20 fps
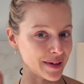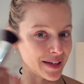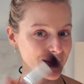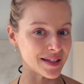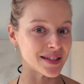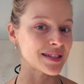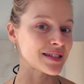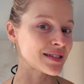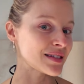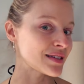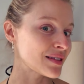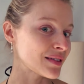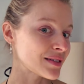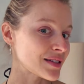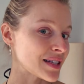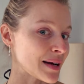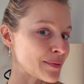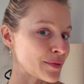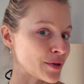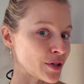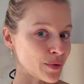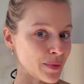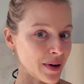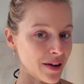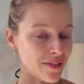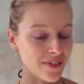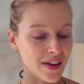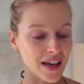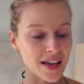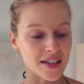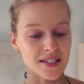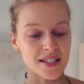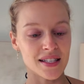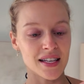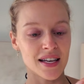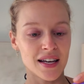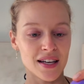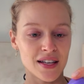It's time to do my face.